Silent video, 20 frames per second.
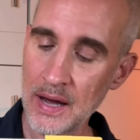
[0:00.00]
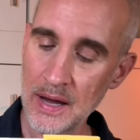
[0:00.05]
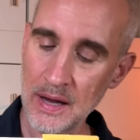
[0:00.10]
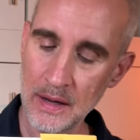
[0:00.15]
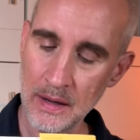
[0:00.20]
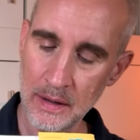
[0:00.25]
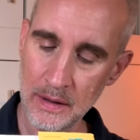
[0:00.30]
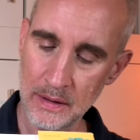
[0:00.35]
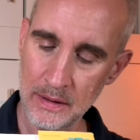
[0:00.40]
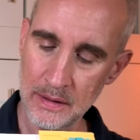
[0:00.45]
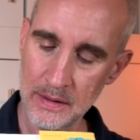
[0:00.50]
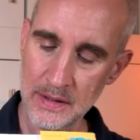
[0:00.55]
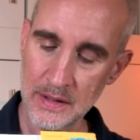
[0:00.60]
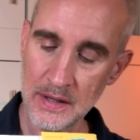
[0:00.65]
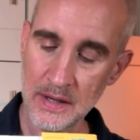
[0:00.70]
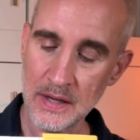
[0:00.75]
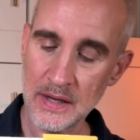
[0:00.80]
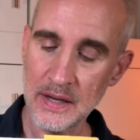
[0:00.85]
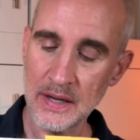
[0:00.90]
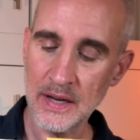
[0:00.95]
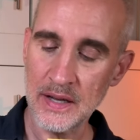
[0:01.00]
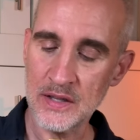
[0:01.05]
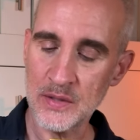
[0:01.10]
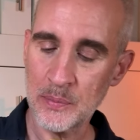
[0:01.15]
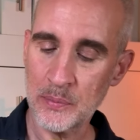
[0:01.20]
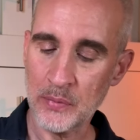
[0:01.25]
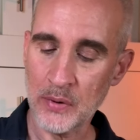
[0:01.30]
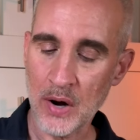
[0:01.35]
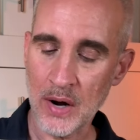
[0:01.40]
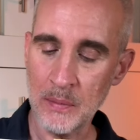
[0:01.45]
And it's
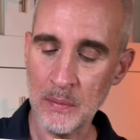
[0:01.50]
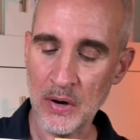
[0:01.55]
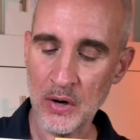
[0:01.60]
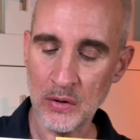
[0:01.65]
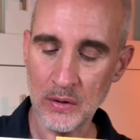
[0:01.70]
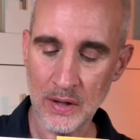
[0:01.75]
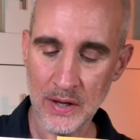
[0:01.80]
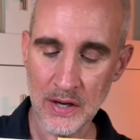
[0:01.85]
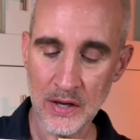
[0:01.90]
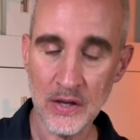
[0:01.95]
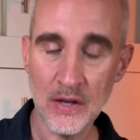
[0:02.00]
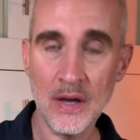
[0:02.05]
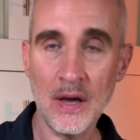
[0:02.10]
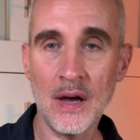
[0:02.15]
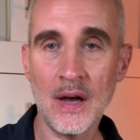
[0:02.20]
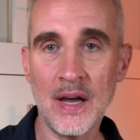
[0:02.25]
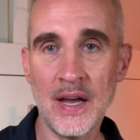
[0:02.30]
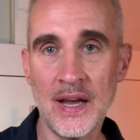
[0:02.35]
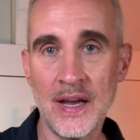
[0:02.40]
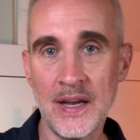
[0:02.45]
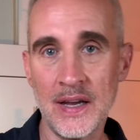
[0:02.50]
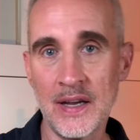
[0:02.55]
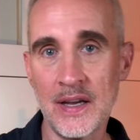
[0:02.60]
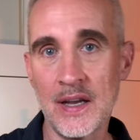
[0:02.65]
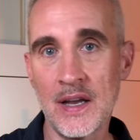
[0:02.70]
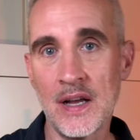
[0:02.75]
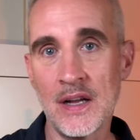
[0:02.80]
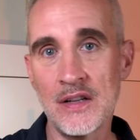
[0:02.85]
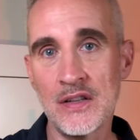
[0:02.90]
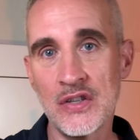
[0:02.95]
primarily a
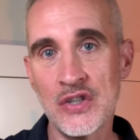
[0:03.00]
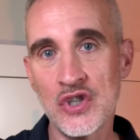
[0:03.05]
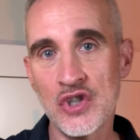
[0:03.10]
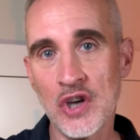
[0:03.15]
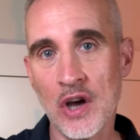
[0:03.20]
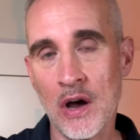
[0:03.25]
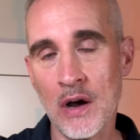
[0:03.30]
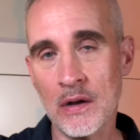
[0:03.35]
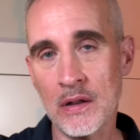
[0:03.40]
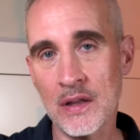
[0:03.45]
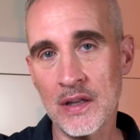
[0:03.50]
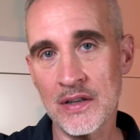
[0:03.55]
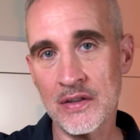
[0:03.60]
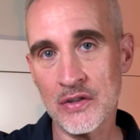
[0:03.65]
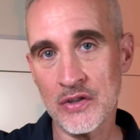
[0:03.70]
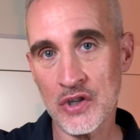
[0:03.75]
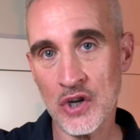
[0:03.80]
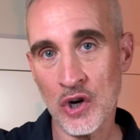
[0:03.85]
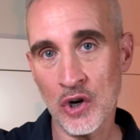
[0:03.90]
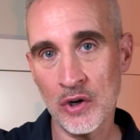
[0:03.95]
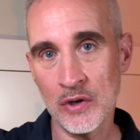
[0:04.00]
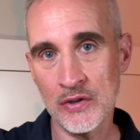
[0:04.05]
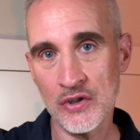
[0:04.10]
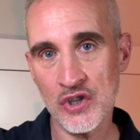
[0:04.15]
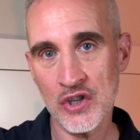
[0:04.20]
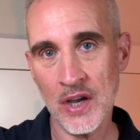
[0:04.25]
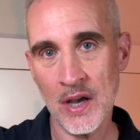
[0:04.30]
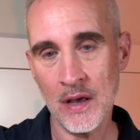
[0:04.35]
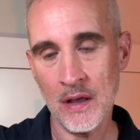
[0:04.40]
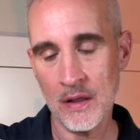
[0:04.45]
chocolate tart
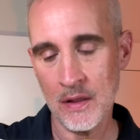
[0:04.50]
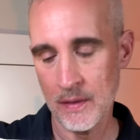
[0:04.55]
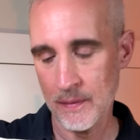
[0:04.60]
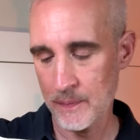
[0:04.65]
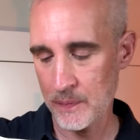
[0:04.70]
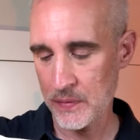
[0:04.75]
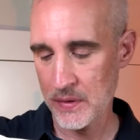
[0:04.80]
shell.